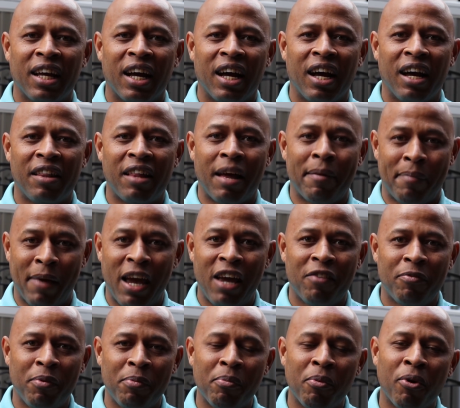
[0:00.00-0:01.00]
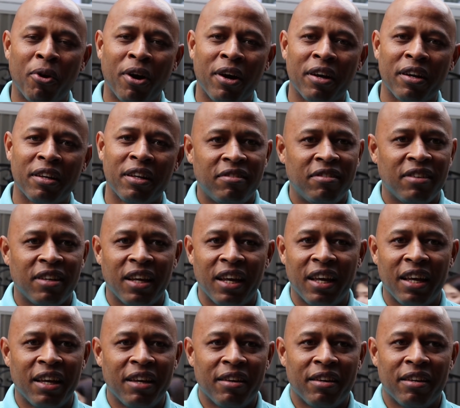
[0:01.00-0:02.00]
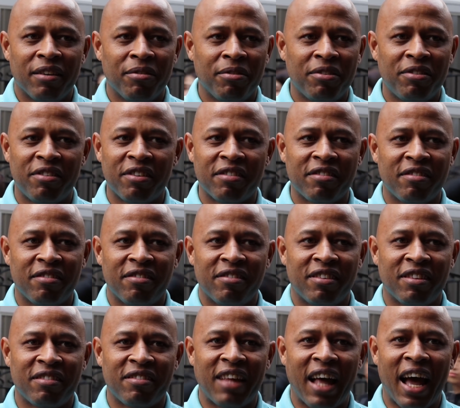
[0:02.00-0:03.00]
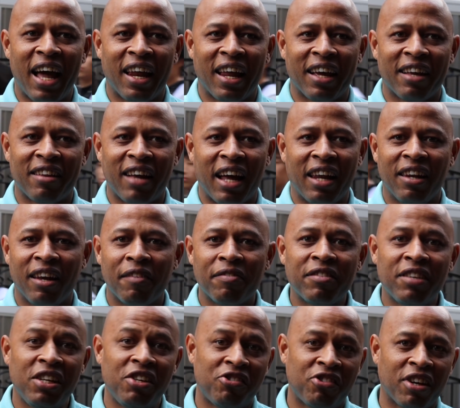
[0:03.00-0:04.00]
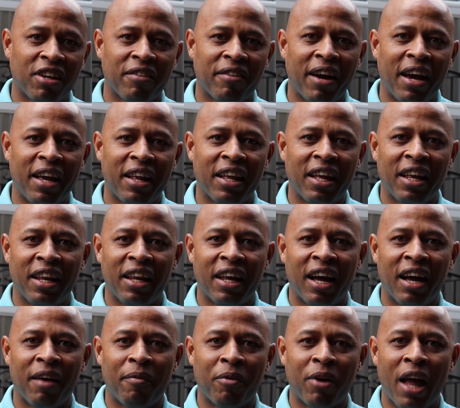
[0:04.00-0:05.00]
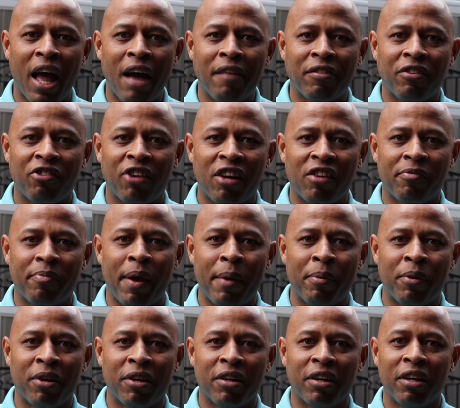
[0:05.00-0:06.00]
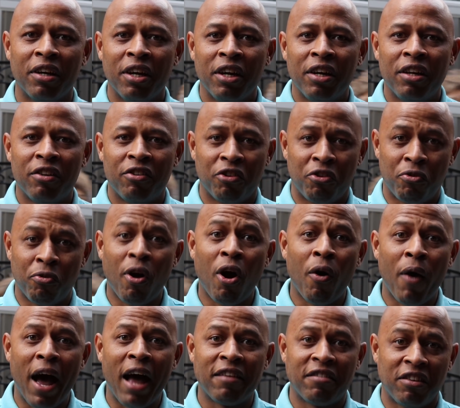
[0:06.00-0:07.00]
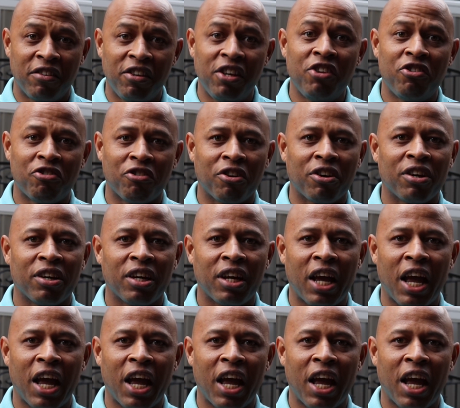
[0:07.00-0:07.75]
Uh, that pays me more. It was just just that. Like I love teaching, right? And uh, I want to have a chance to be able to to grow as a teacher.